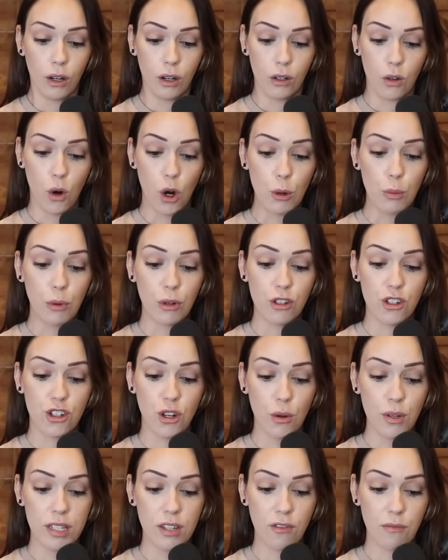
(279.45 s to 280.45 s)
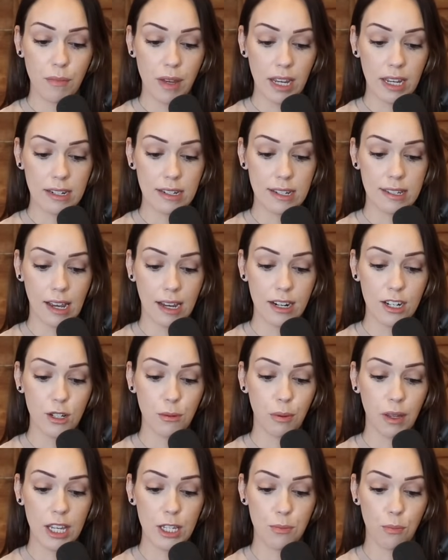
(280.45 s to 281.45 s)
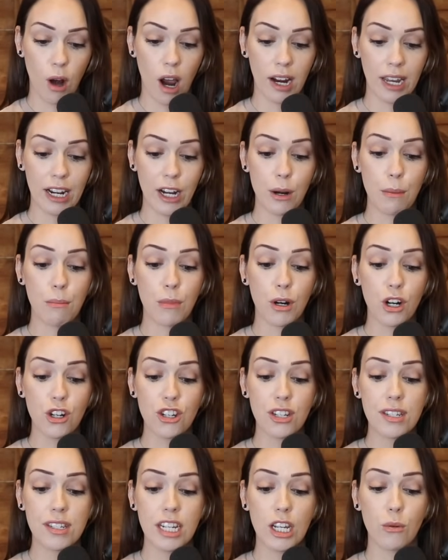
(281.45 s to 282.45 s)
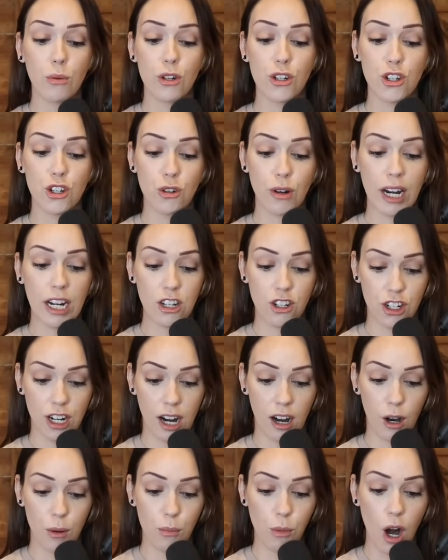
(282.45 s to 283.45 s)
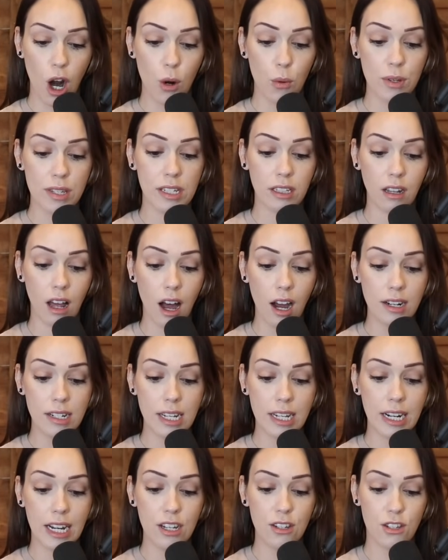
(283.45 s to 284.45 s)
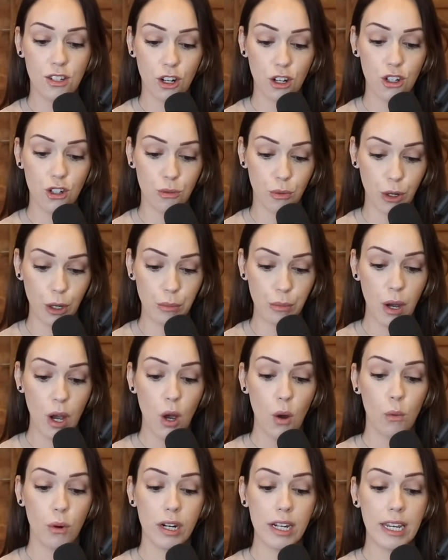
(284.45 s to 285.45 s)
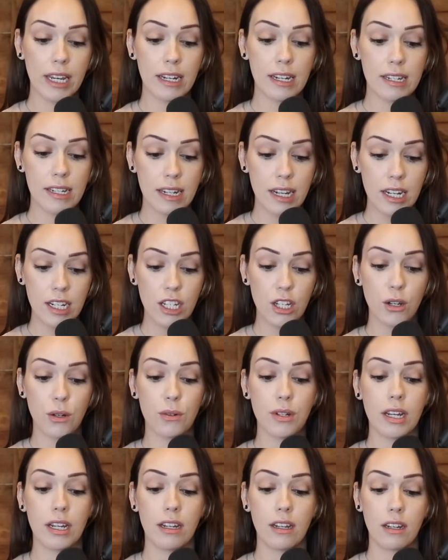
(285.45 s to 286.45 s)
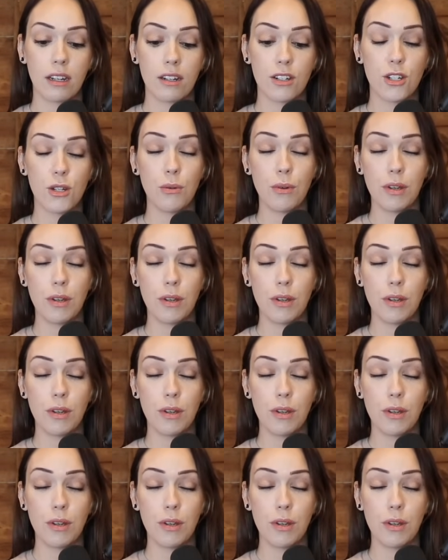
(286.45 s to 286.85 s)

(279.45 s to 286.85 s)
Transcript: Corporal Joseph Mitten decided to place Brock in an emergency restraint chair. Brock was locked in a search room where he continued to